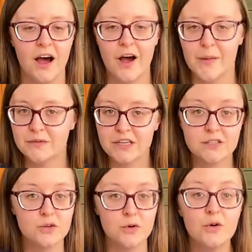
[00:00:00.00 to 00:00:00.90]
Um,
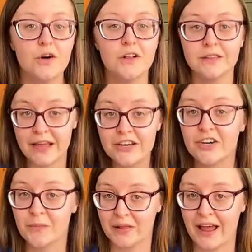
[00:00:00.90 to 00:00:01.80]
just Google
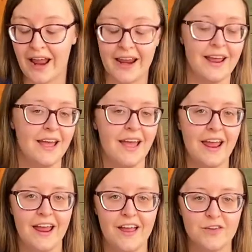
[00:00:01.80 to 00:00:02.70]
Nature Play,
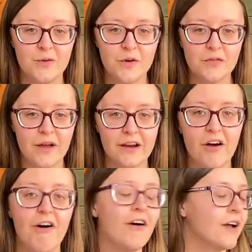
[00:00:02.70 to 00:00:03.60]
and you will find
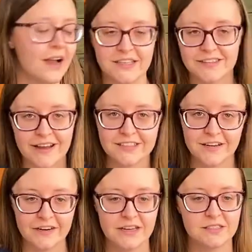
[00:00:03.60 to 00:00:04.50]
all kinds of
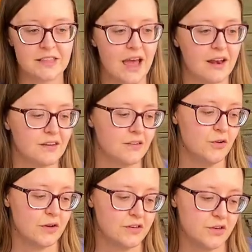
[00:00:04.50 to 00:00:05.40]
activities that
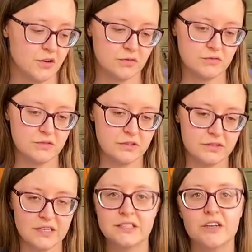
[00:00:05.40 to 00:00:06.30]
you can do
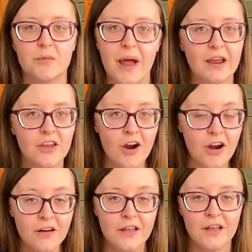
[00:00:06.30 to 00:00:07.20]
just in your
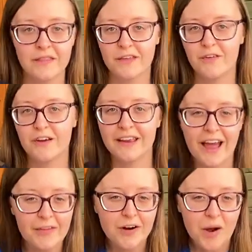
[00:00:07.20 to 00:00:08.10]
backyard that you can
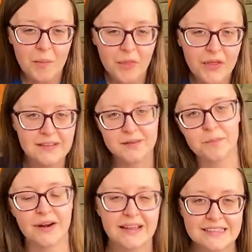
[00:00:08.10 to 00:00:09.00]
gather a couple things and
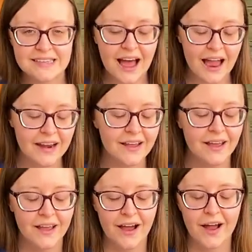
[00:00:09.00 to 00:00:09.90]
bring inside.
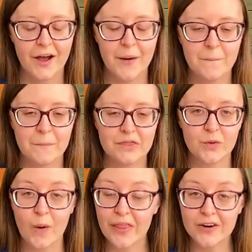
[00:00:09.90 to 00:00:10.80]
Um, but the
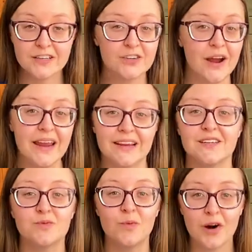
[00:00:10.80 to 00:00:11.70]
weather is great. It
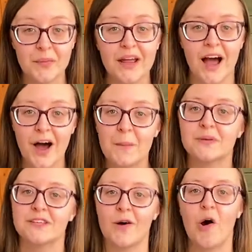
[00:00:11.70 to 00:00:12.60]
is warming up.
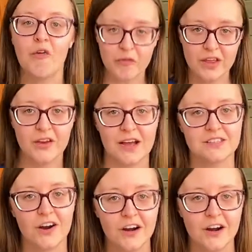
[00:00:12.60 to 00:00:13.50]
So hopefully you guys
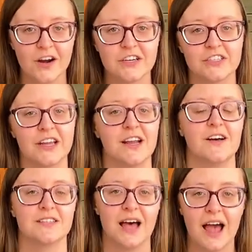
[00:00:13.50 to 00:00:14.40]
are encouraged to get
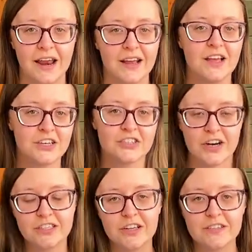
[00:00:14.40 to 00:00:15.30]
outside,
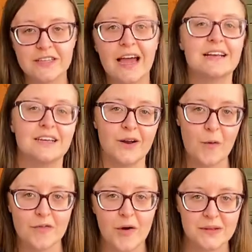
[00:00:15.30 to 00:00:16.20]
stretch those legs. I know
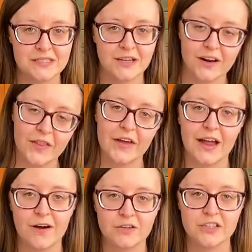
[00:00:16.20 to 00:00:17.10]
we've all been stuck on the
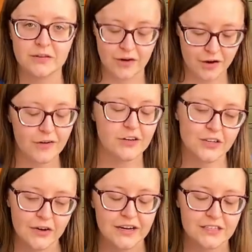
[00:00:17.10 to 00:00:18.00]
couch in front of our
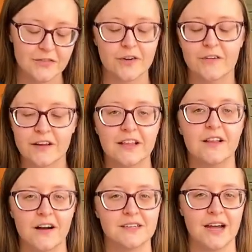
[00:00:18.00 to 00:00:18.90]
screens for a really
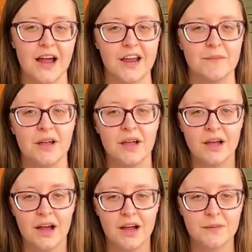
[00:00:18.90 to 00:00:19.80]
long time.
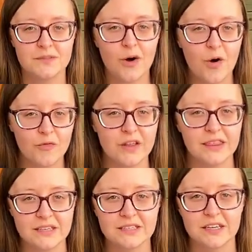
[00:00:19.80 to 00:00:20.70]
Um, so hopefully
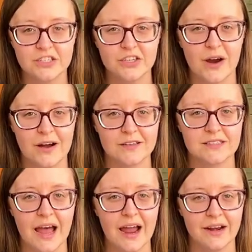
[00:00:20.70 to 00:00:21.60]
this gets you
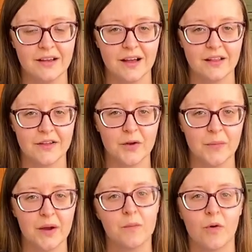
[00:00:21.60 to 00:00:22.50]
outside a little
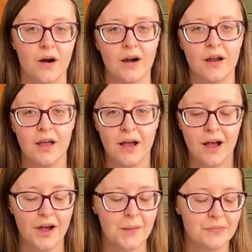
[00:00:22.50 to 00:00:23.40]
bit more.
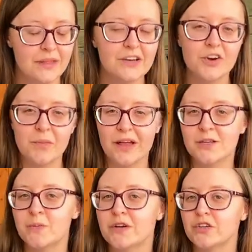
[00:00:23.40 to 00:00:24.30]
Um, nature play
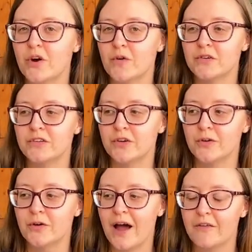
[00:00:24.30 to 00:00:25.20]
has been shown
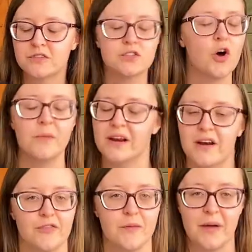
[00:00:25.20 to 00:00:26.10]
to have so many
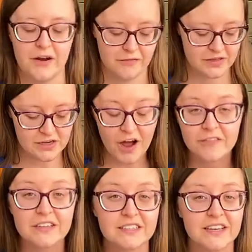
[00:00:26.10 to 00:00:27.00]
different benefits.
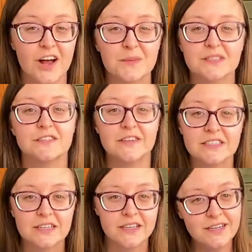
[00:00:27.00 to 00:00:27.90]
Obviously it helps us
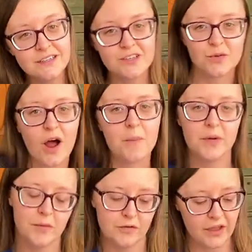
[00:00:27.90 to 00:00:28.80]
physically because we're up
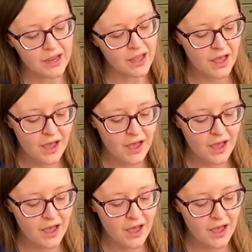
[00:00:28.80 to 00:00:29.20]
and moving.